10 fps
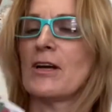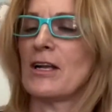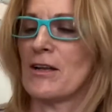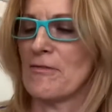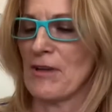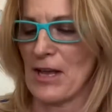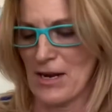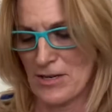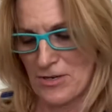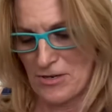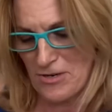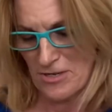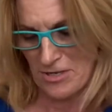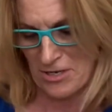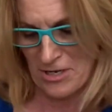I love
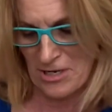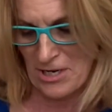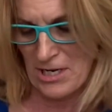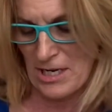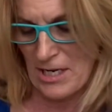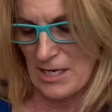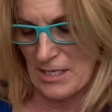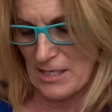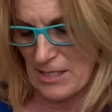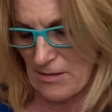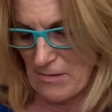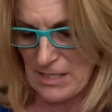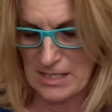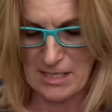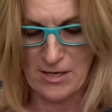canisters. Let's see
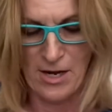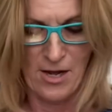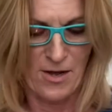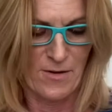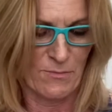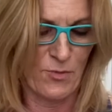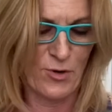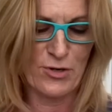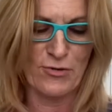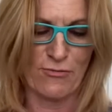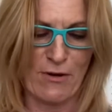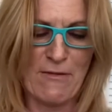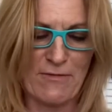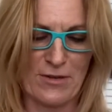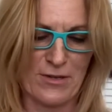what's in here. More
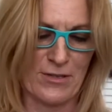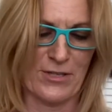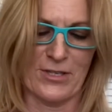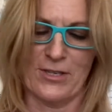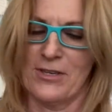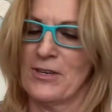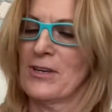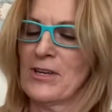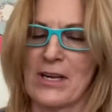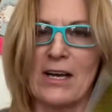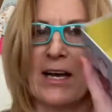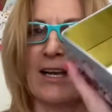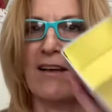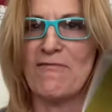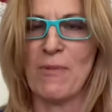truffles. I
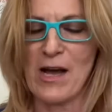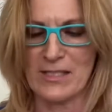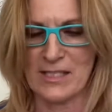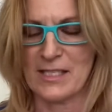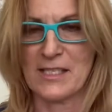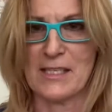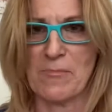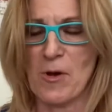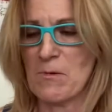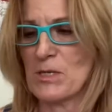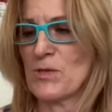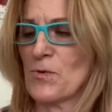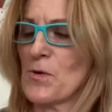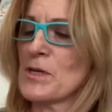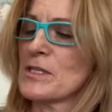love boxes because I'm always
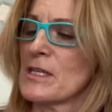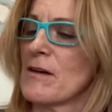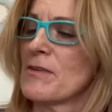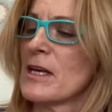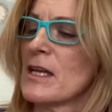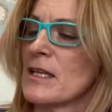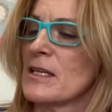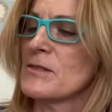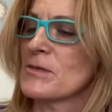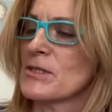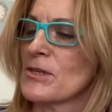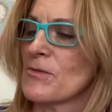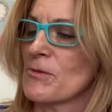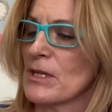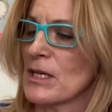storing stuff. These ones look
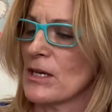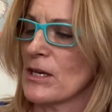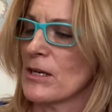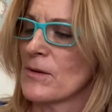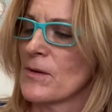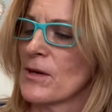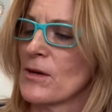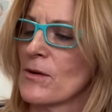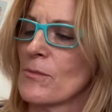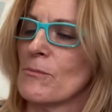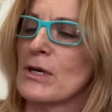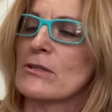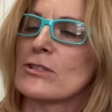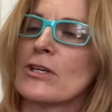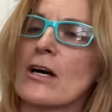really good.
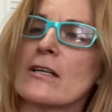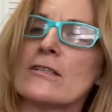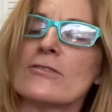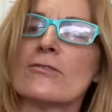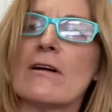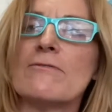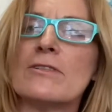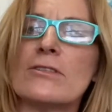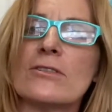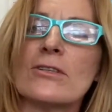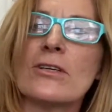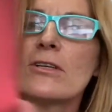Milk chocolate truffles. Look